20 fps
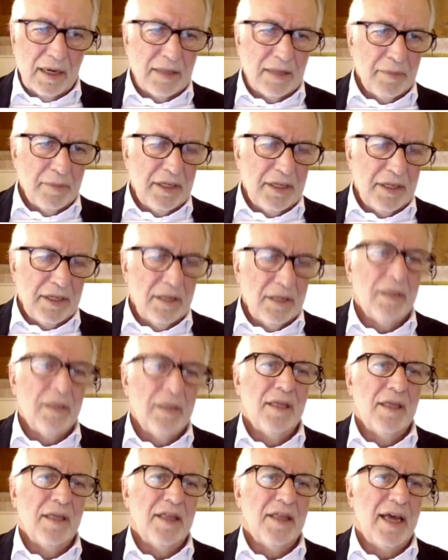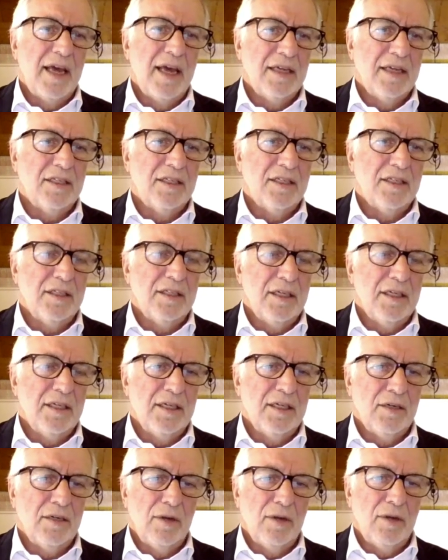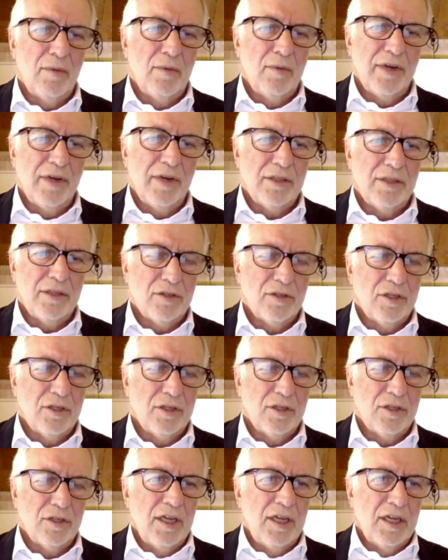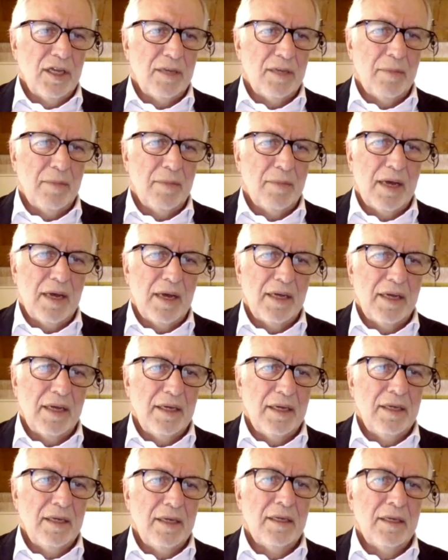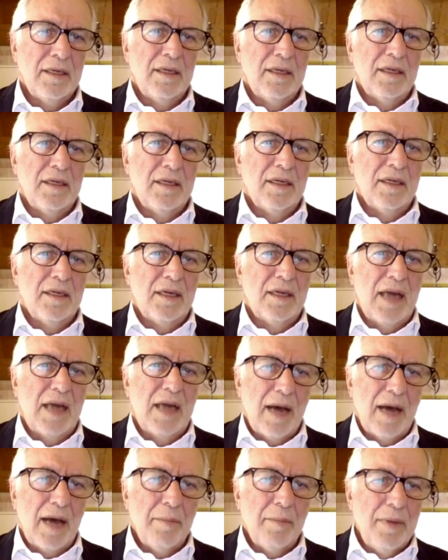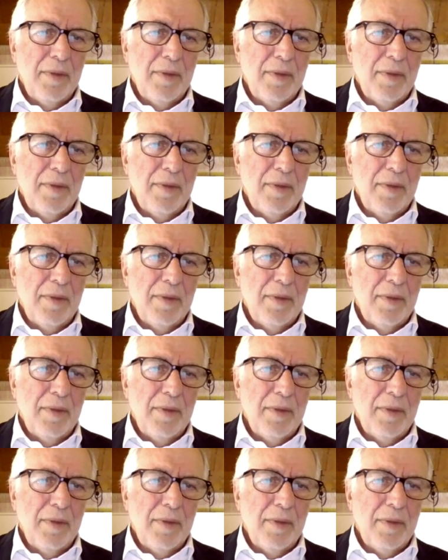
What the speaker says: me thank the collaborators in my lab,